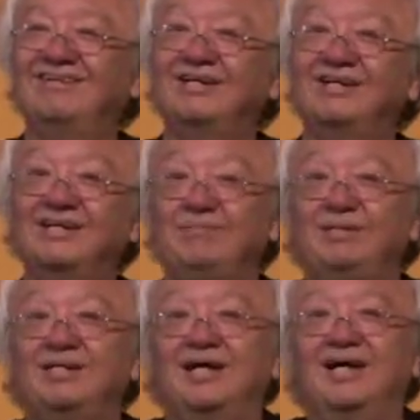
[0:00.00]
I
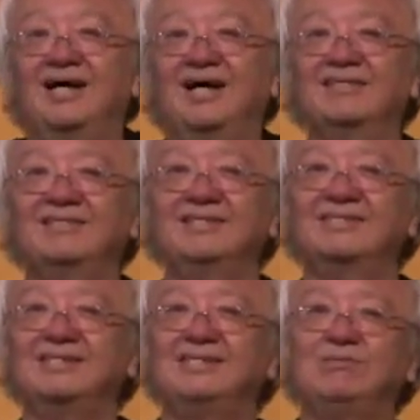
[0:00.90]
mean, I think
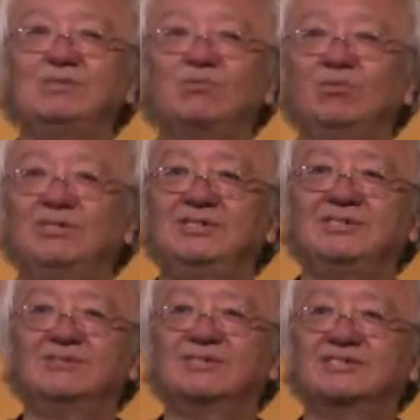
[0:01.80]
that he was willing
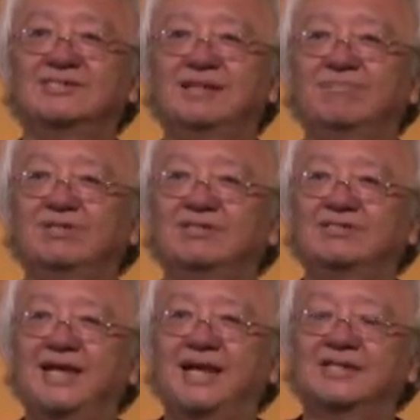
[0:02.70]
to accept
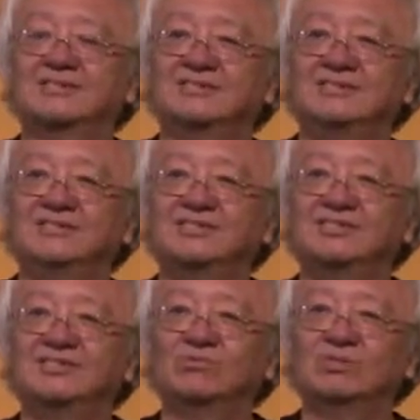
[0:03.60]
those accidents in
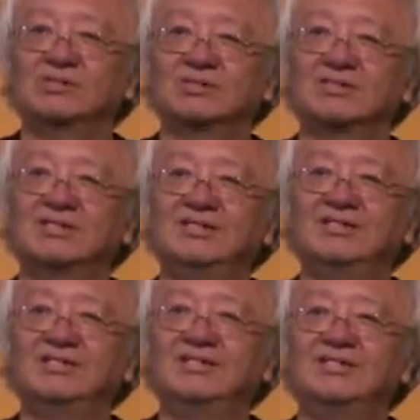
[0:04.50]
his work.
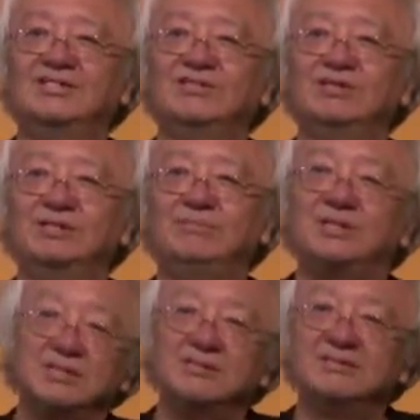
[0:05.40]
Do you know what I
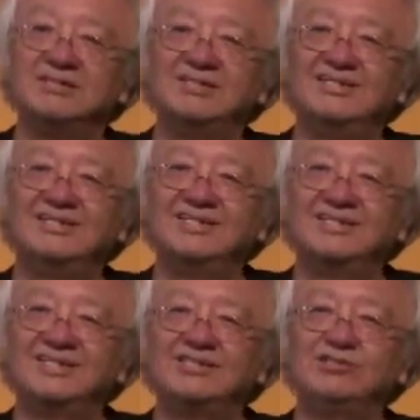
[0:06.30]
mean?
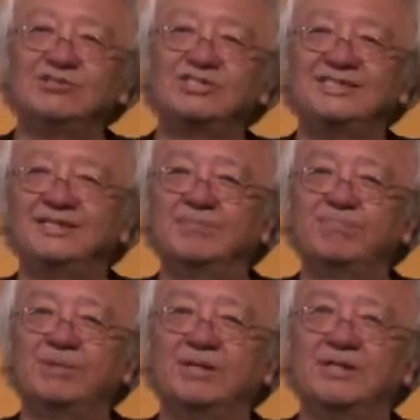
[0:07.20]
That you see a,
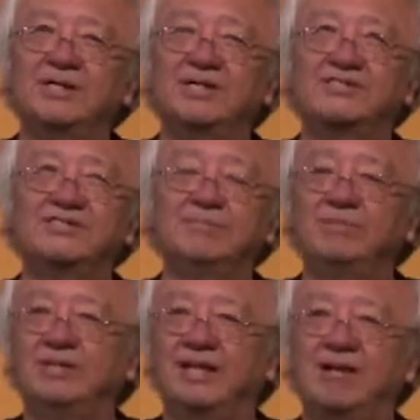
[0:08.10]
a
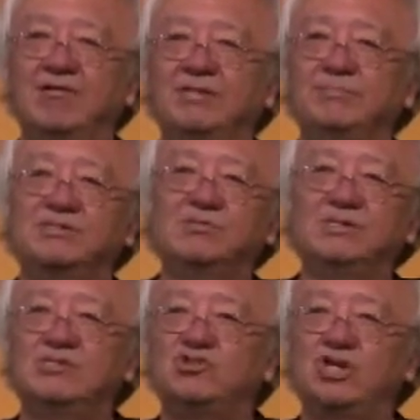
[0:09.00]
similarity
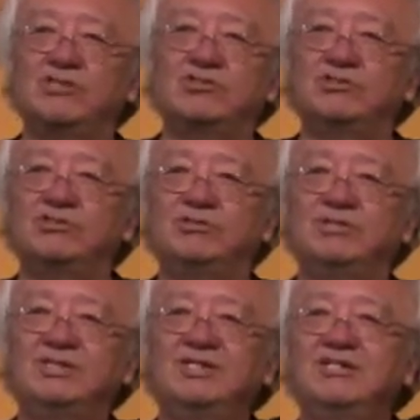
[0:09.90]
between a gesture,
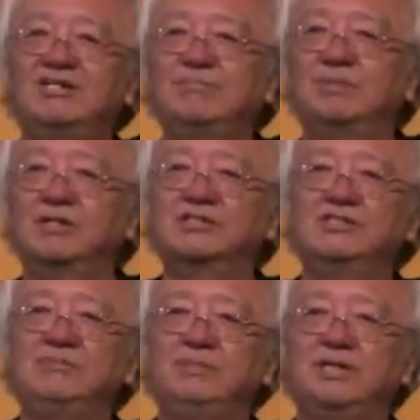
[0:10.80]
a mark
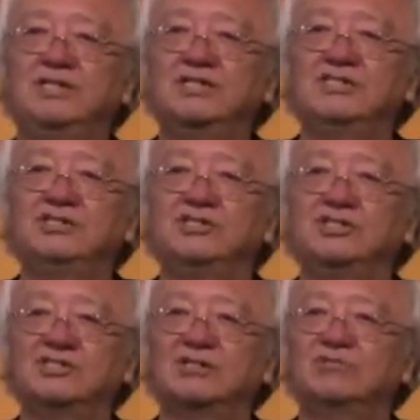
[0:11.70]
you make, and you
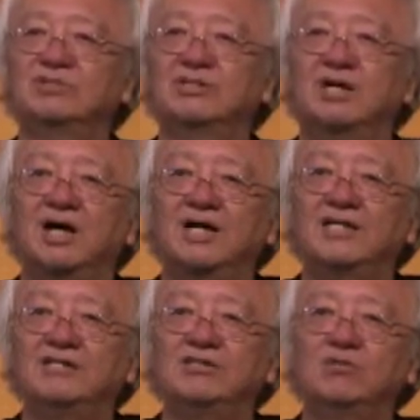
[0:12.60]
just don't deny
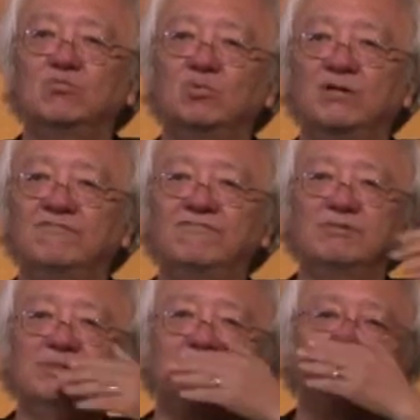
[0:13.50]
it, you don't run
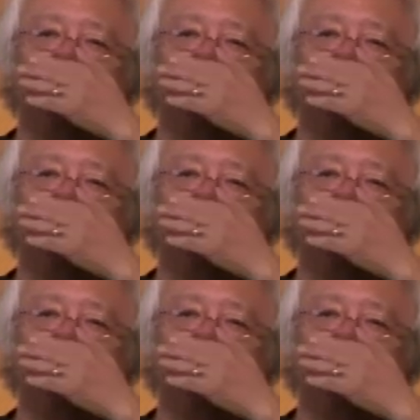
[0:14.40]
from it.